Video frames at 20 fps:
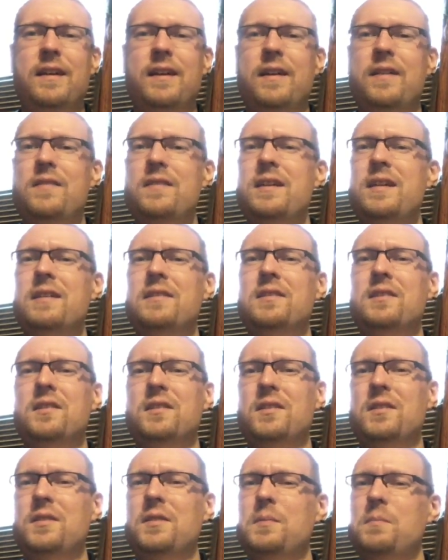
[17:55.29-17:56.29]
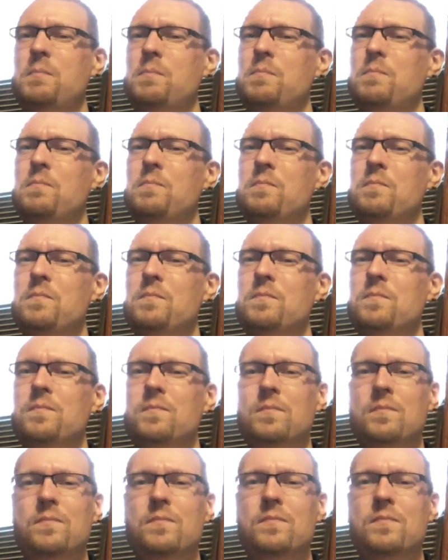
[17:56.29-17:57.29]
and that's
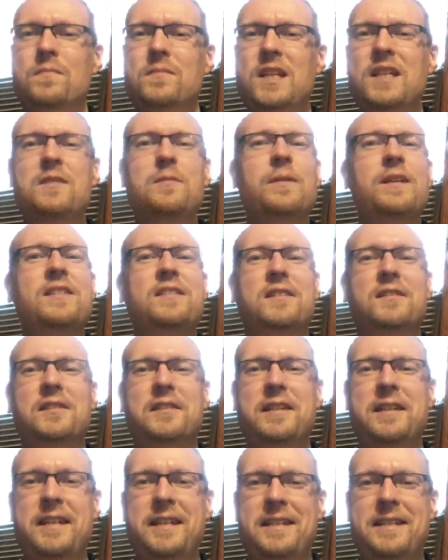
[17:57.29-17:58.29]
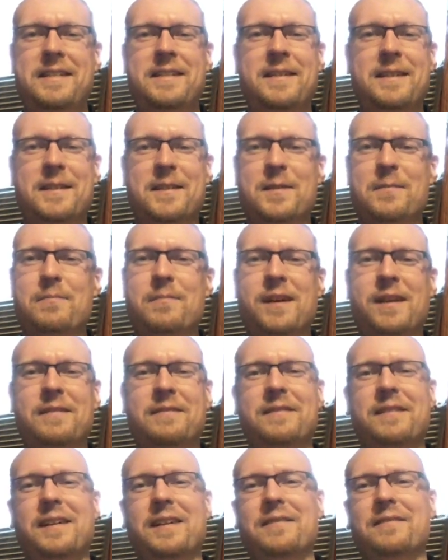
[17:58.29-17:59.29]
basically hedonism,
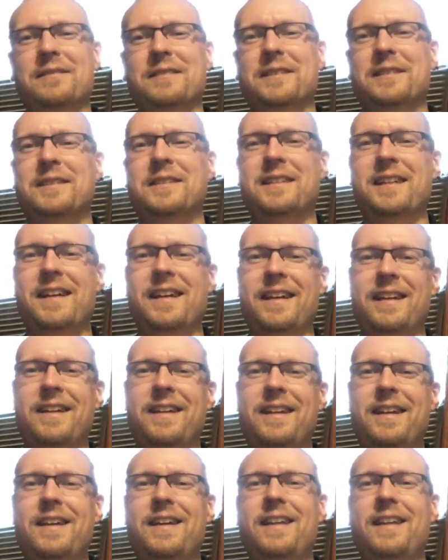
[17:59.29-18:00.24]
I would say.